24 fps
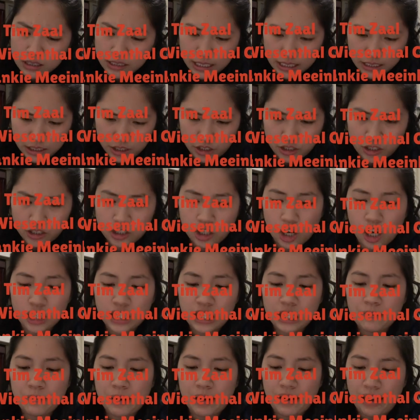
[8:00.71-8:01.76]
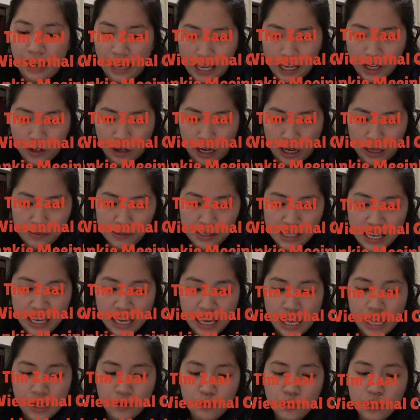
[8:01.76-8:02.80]
Center talking about hate crimes
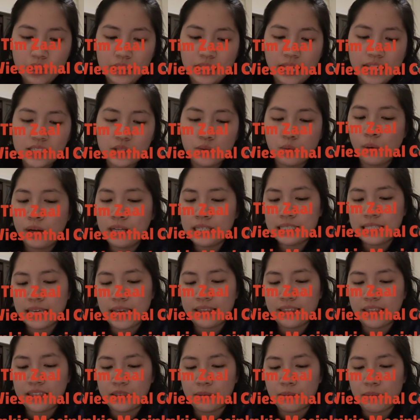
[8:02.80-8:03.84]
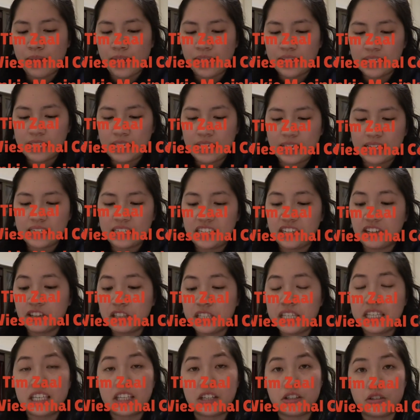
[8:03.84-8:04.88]
and realized one day that the man he had
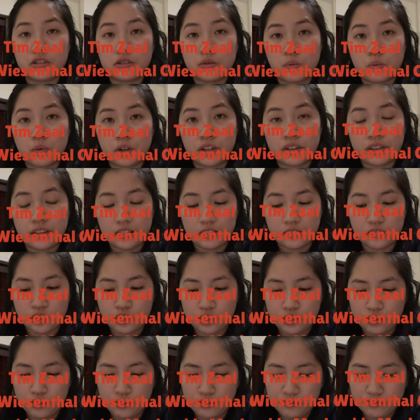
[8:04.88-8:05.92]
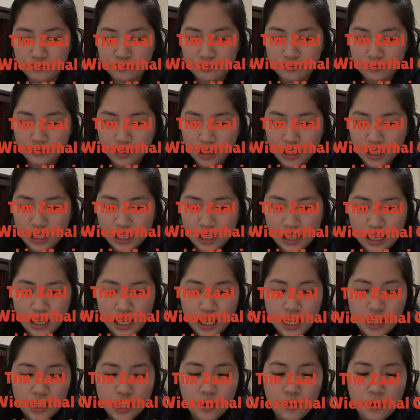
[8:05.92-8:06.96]
nearly killed worked there too.
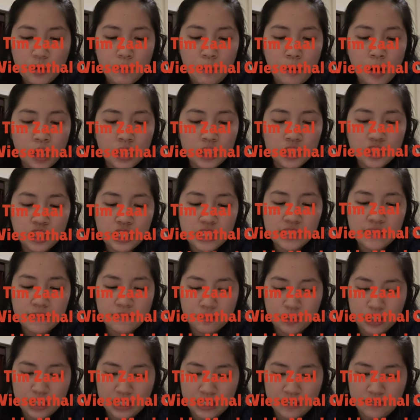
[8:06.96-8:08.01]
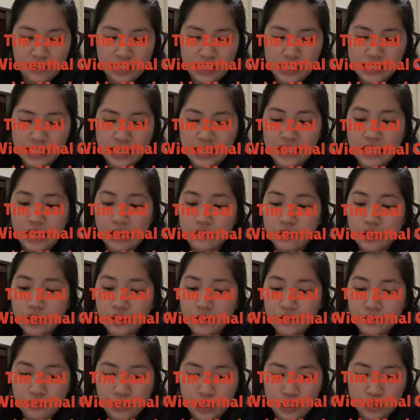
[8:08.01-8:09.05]
There were apologies and forgiveness, and now
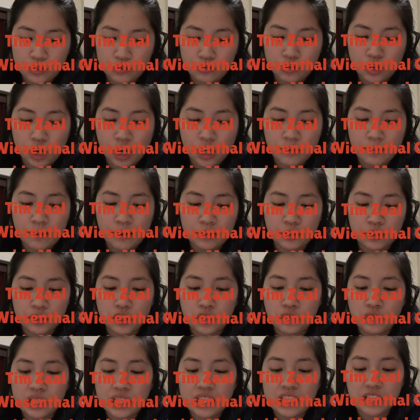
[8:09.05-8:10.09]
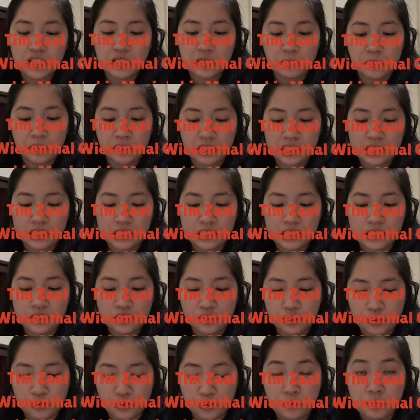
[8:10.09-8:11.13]
there are friends who talk about their unique experiences
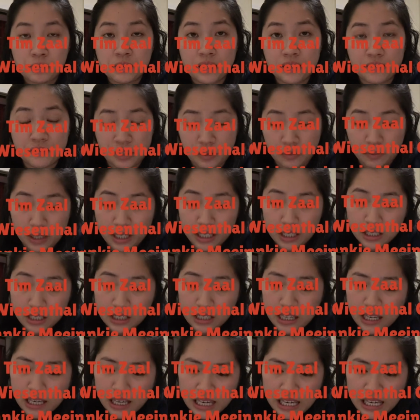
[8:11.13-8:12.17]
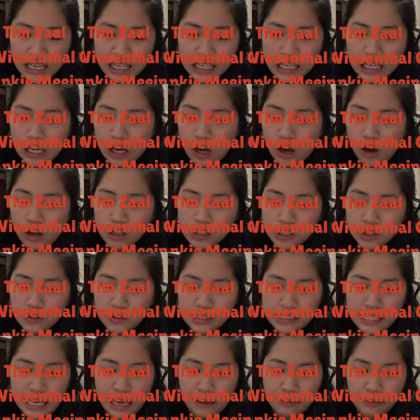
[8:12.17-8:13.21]
to groups every week. He also
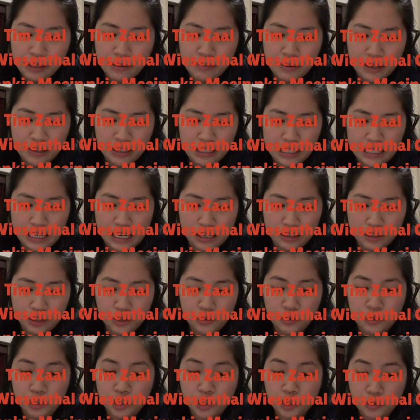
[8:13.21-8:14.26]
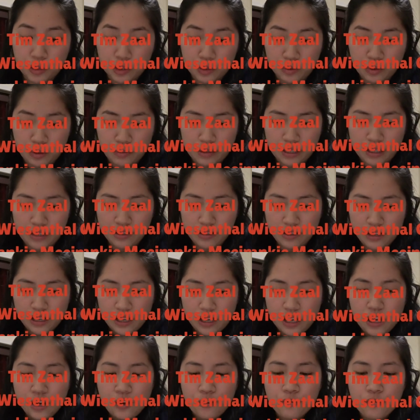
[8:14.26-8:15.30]
is happily married now to a Jewish woman.
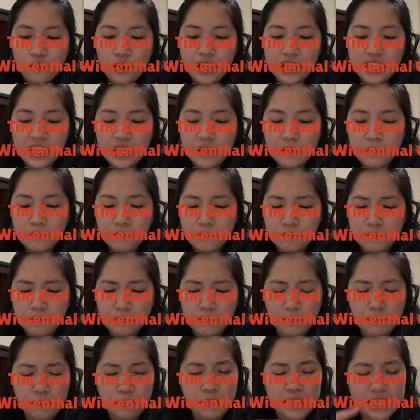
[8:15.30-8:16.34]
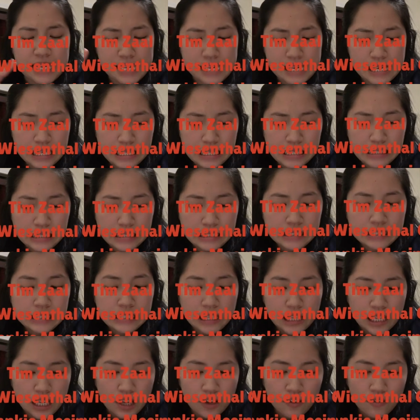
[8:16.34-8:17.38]
Frankie Mink,
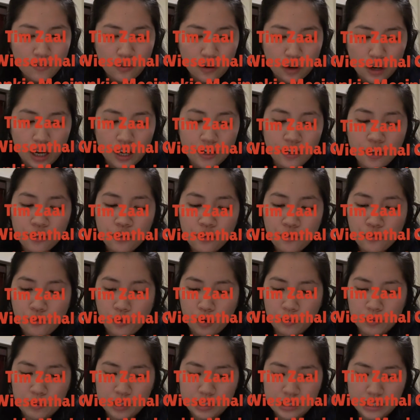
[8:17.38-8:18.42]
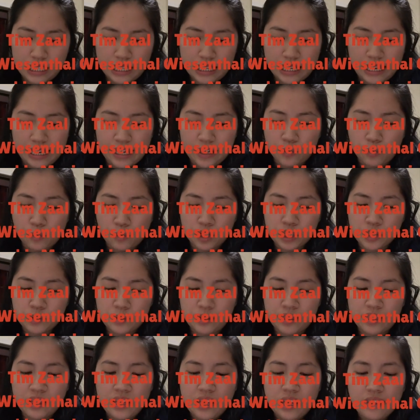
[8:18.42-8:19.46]
another former skinhead, works
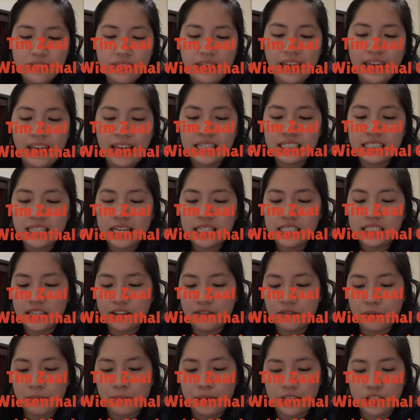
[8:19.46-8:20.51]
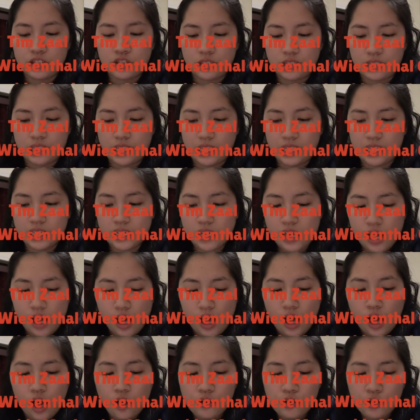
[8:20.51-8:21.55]
with the Anti-Defamation League.
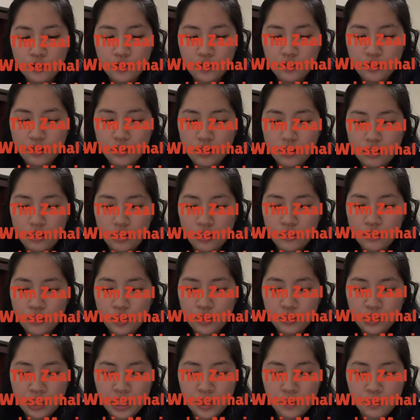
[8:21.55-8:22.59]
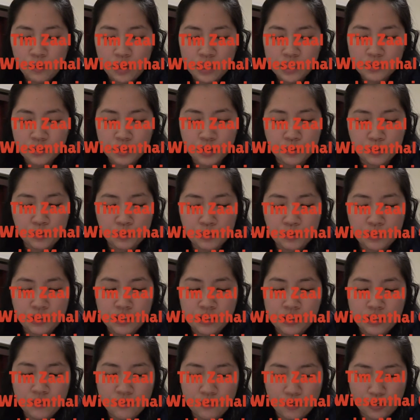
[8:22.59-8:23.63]
Although he once
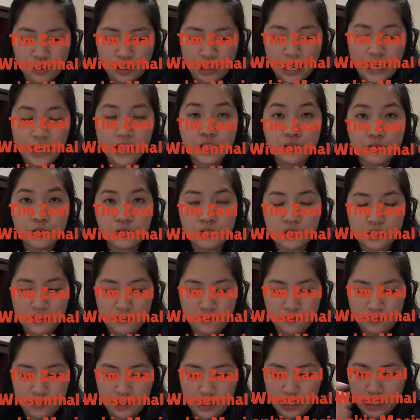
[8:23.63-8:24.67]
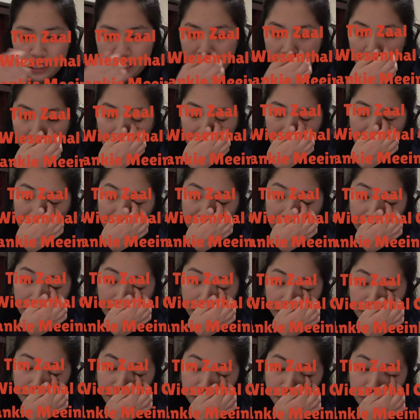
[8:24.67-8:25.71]
recruited for a hate cruise in Philly, he
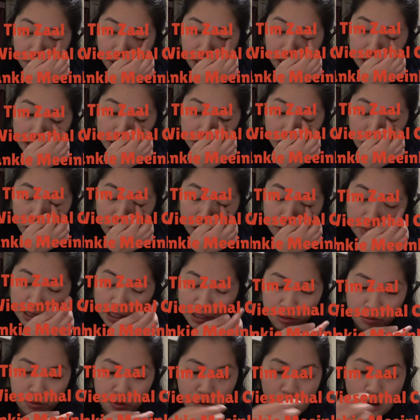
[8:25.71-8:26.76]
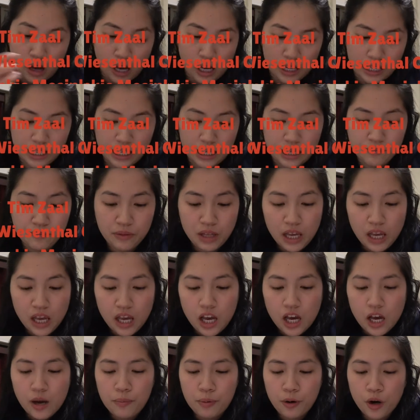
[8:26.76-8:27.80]
now runs Harmony Through Hockey,
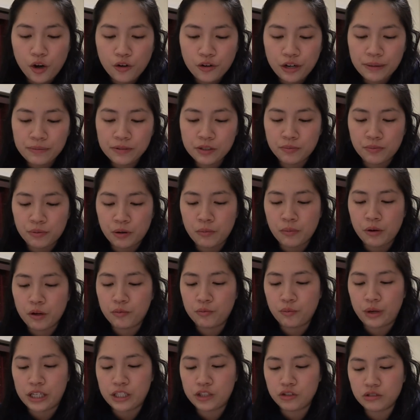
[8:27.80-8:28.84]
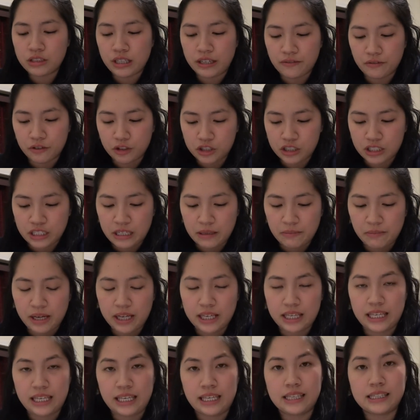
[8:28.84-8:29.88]
a program to promote racial diversity
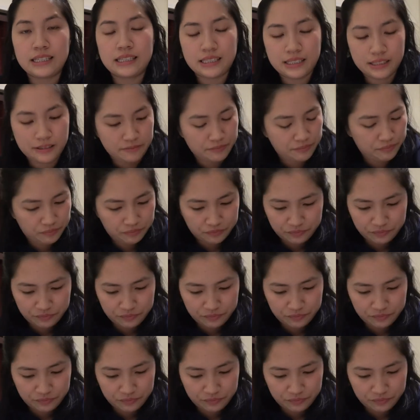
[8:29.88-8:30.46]
among kids.